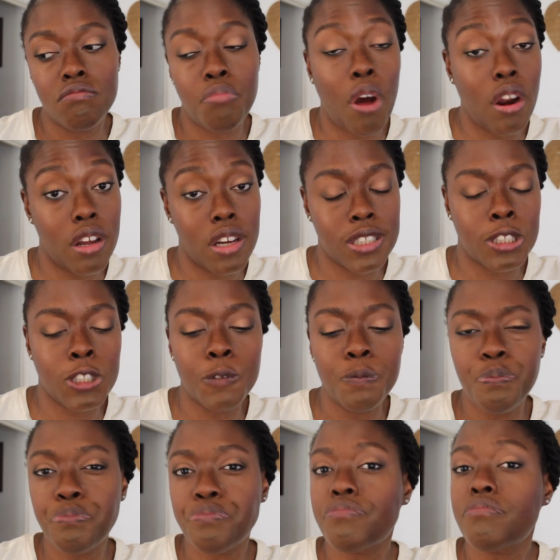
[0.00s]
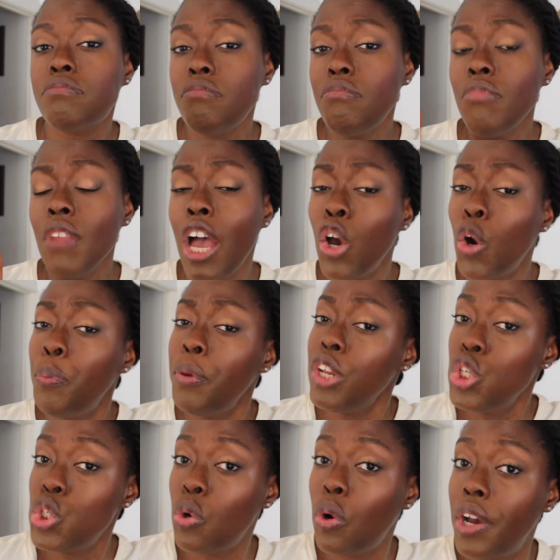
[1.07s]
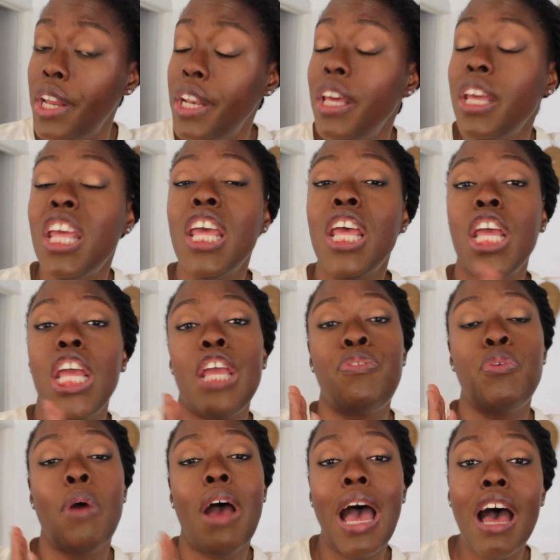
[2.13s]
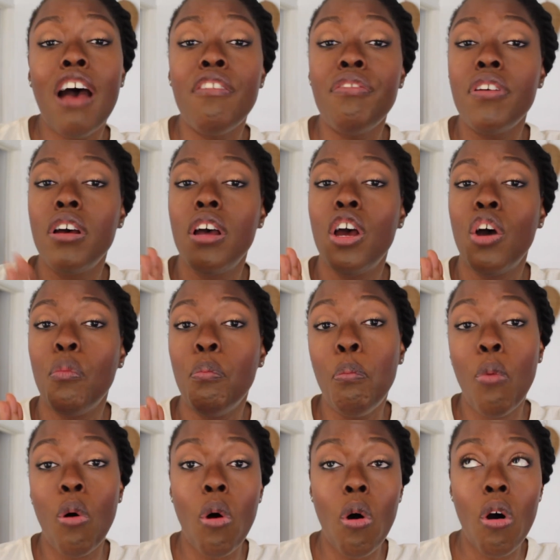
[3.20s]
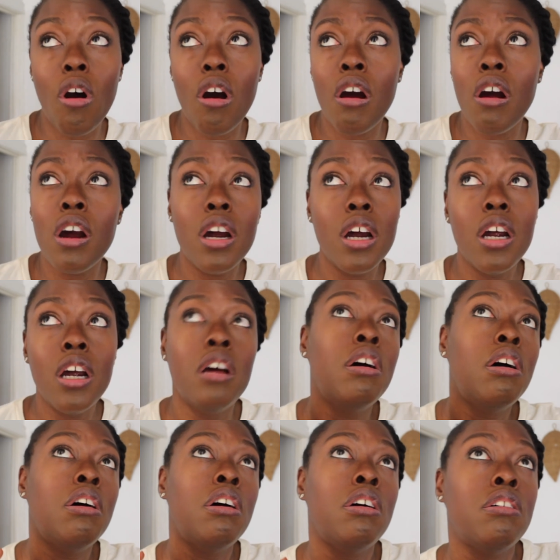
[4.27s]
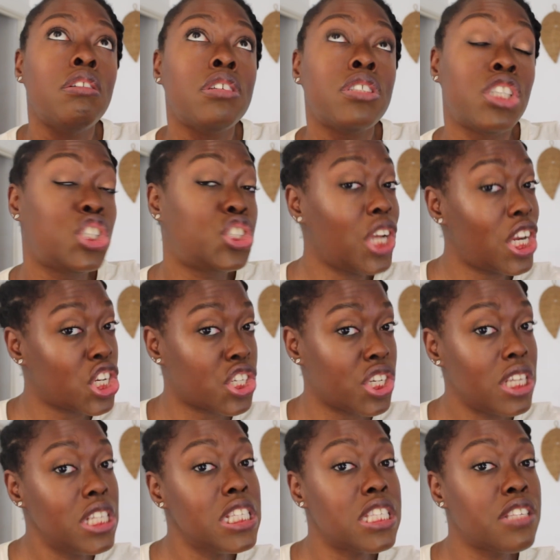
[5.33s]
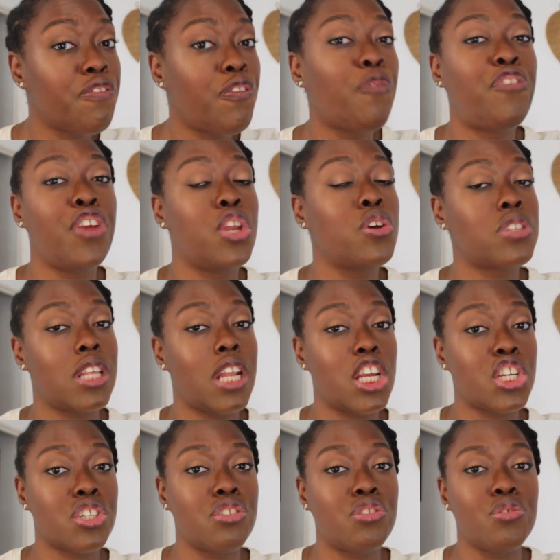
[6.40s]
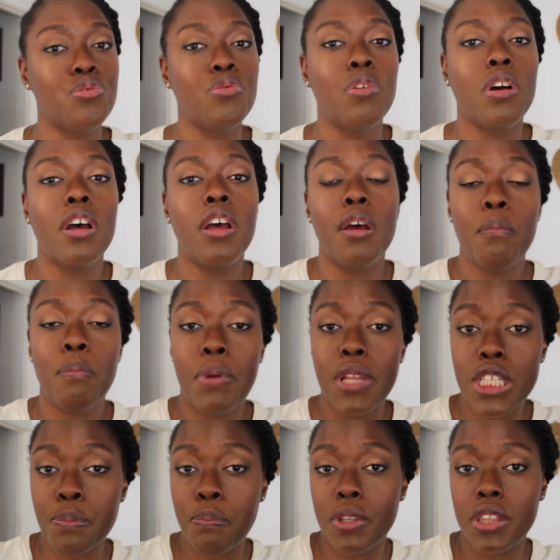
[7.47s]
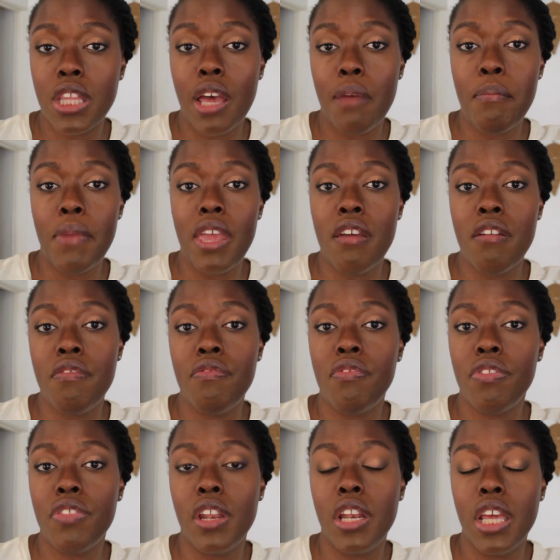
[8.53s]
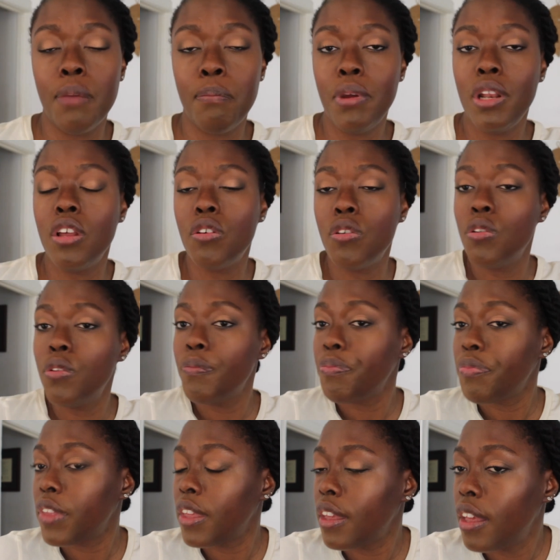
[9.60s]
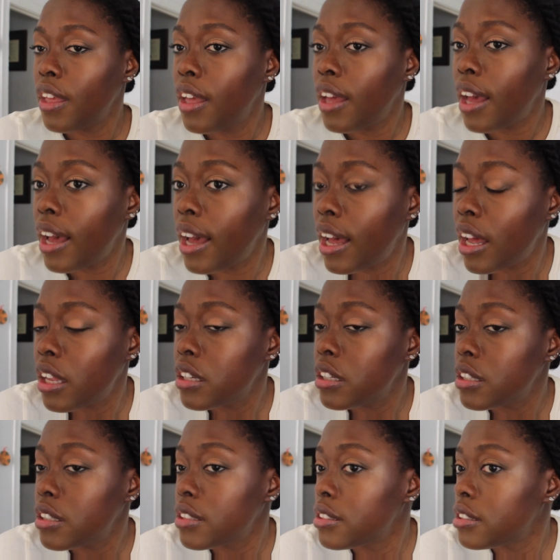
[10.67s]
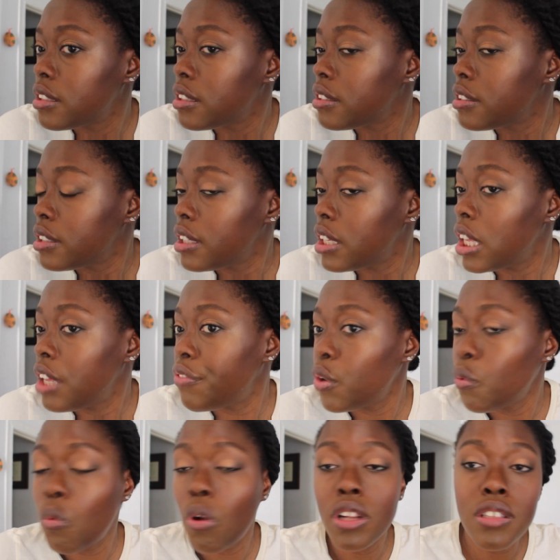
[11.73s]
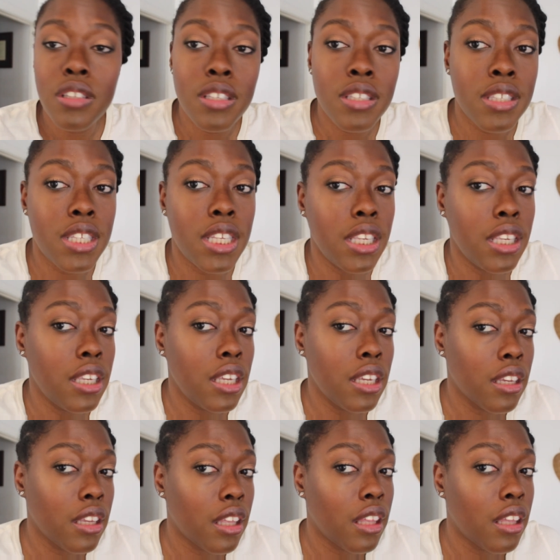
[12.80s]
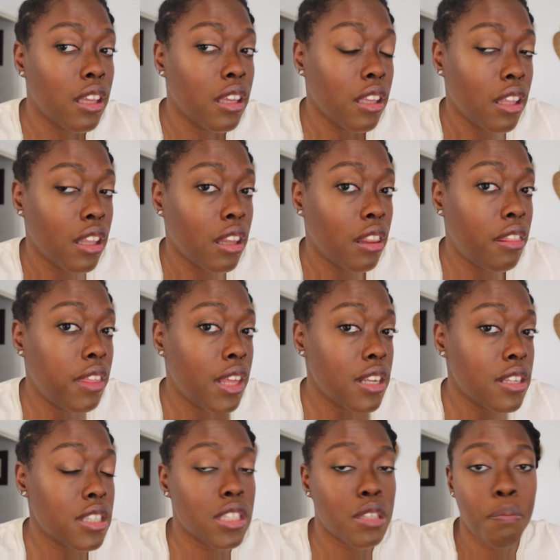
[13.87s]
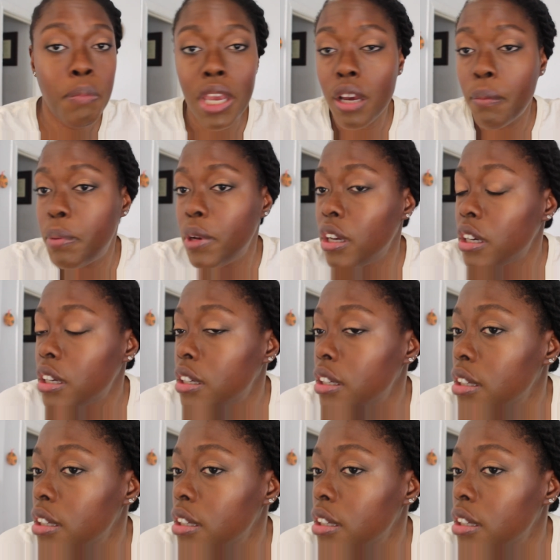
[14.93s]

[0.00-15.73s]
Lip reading: product. I hope you enjoyed. If you have more suggestions for videos that I should do, please put them in the link below. And if you want to see this makeup look,